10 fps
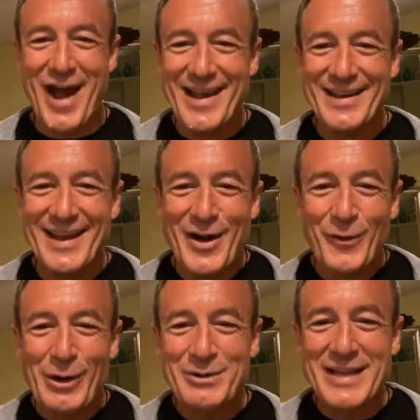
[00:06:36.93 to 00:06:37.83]
right?
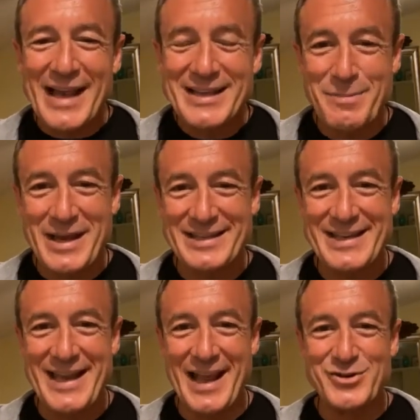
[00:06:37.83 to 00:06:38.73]
What it was like to be a
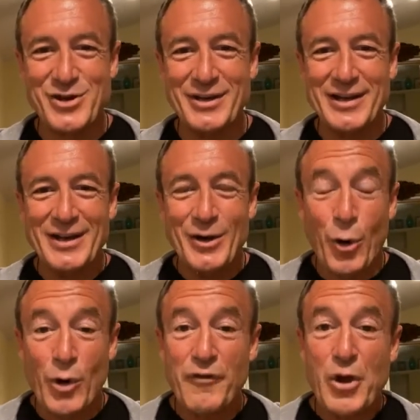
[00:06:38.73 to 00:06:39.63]
teenager.
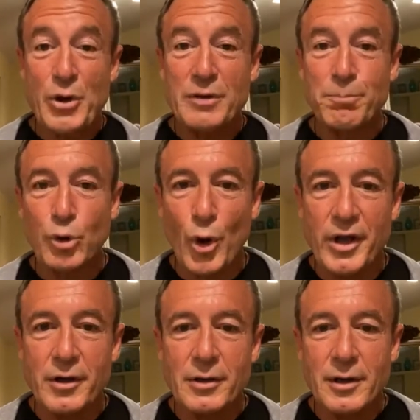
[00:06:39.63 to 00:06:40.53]
Or if you're an
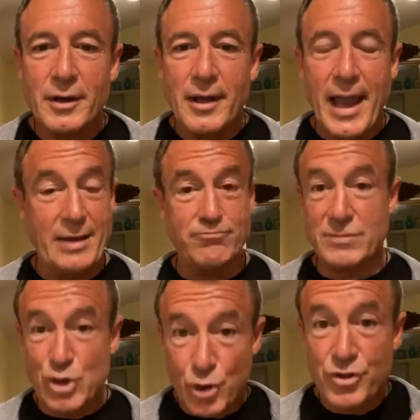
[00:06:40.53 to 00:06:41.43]
employer
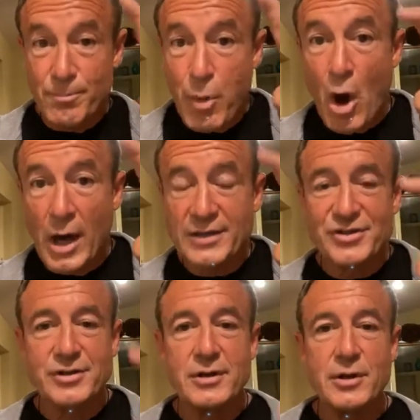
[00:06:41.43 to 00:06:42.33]
and you're the
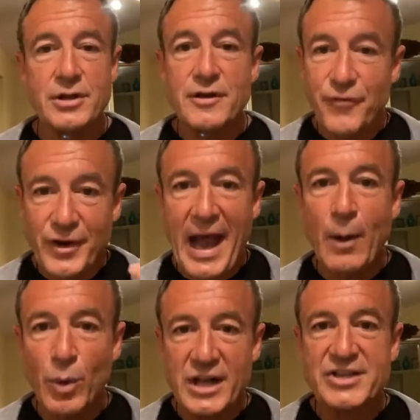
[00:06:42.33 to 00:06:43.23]
boss, you
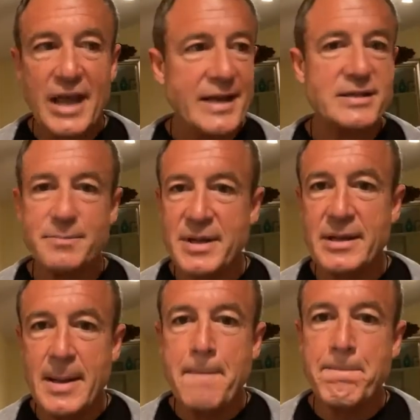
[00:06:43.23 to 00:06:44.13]
forgot what it's like to
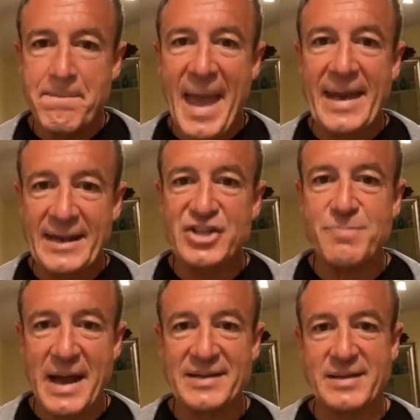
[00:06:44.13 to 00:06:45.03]
be
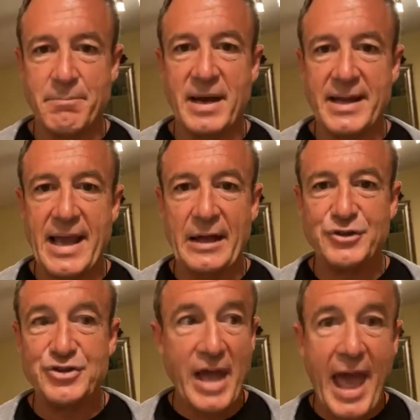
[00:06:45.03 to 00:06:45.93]
managed by somebody
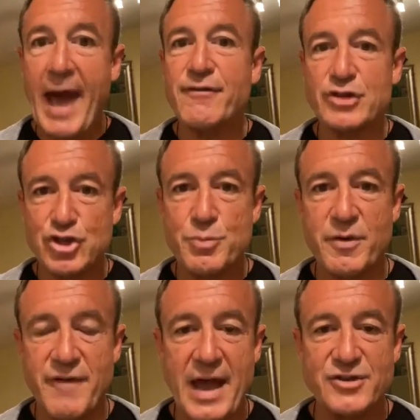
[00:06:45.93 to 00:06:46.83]
else, to have a
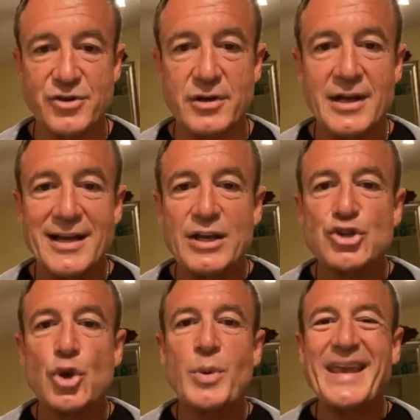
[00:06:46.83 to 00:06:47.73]
supervisor.
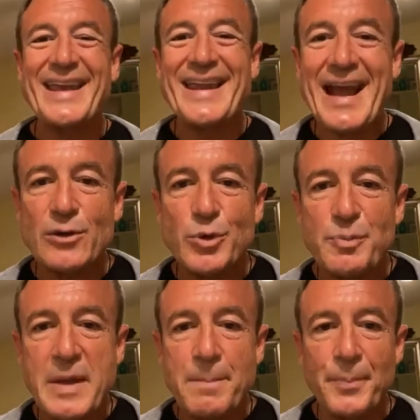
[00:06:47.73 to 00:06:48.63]
So we connect
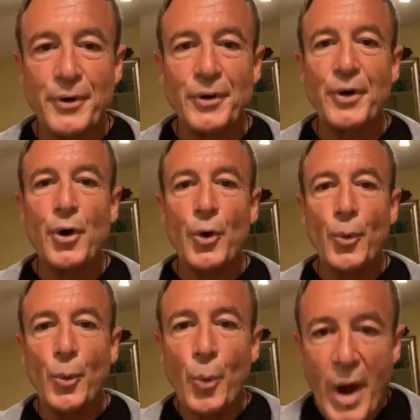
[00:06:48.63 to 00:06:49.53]
with people
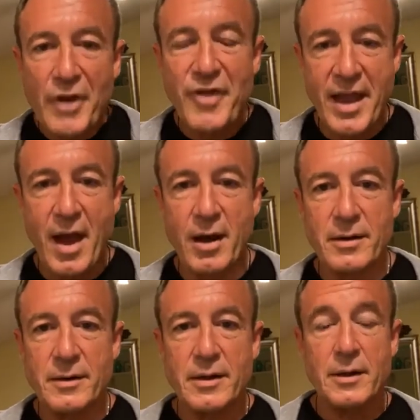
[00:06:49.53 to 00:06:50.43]
where they
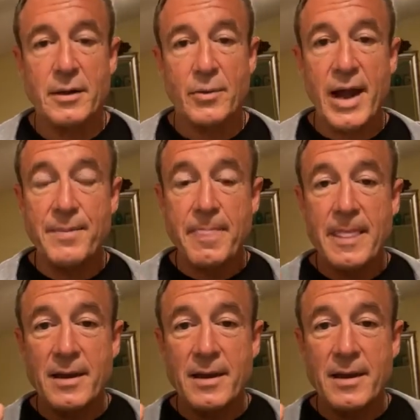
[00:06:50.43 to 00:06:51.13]
are, right?